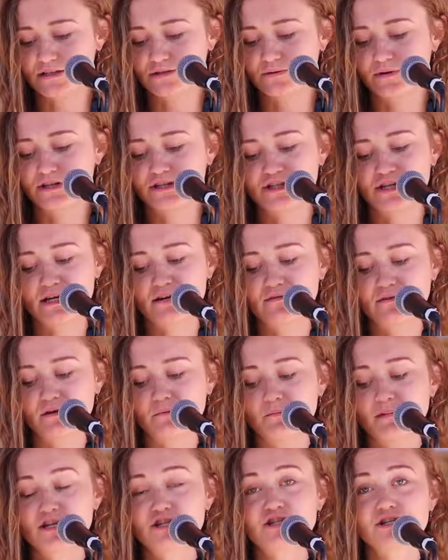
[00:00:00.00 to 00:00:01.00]
to achieve
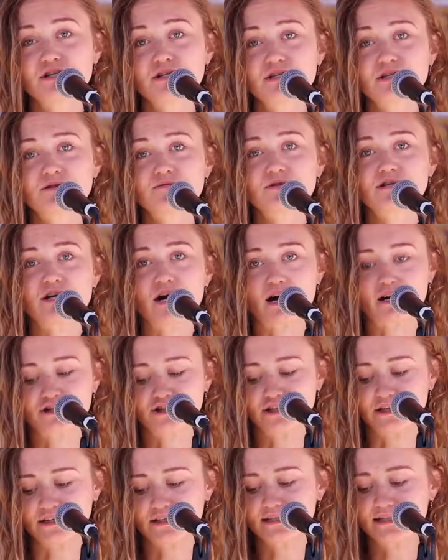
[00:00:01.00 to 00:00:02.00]
emissions
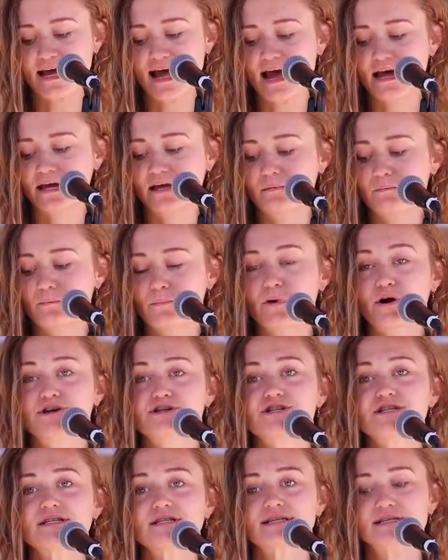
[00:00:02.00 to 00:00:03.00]
reductions at
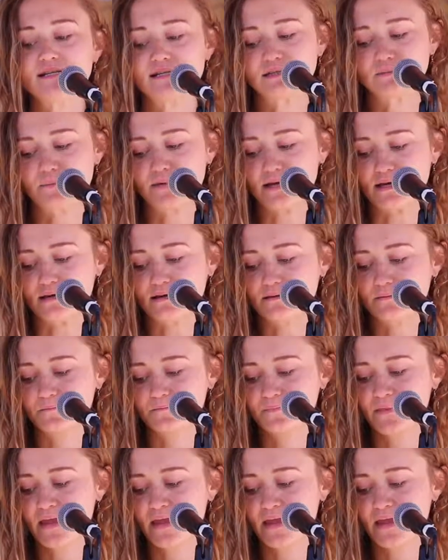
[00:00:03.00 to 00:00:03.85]
emergency speed